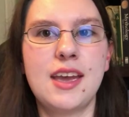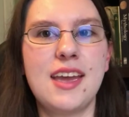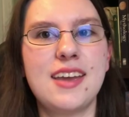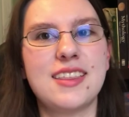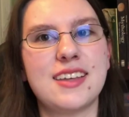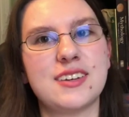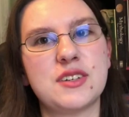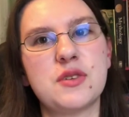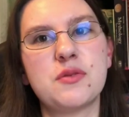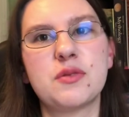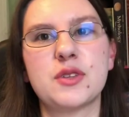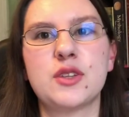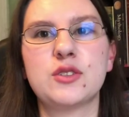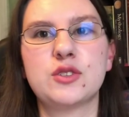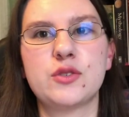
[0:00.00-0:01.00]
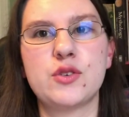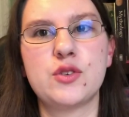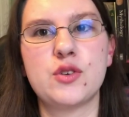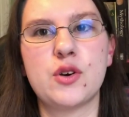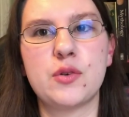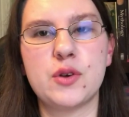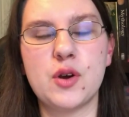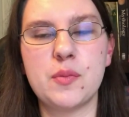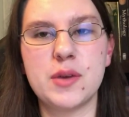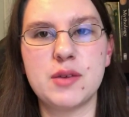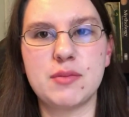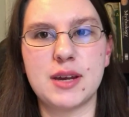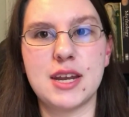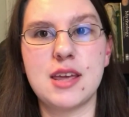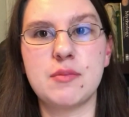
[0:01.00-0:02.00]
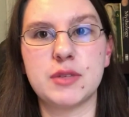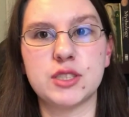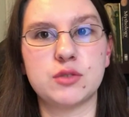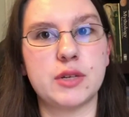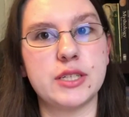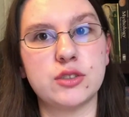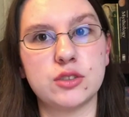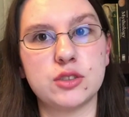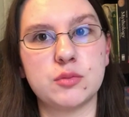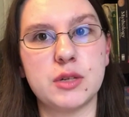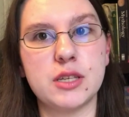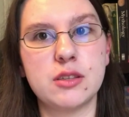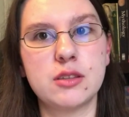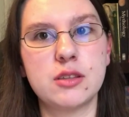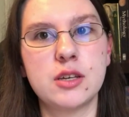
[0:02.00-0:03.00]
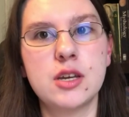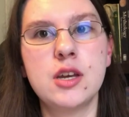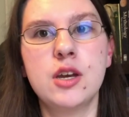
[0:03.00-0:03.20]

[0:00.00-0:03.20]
Hey there, for those of you who don't know me, my name is Rachel Smith.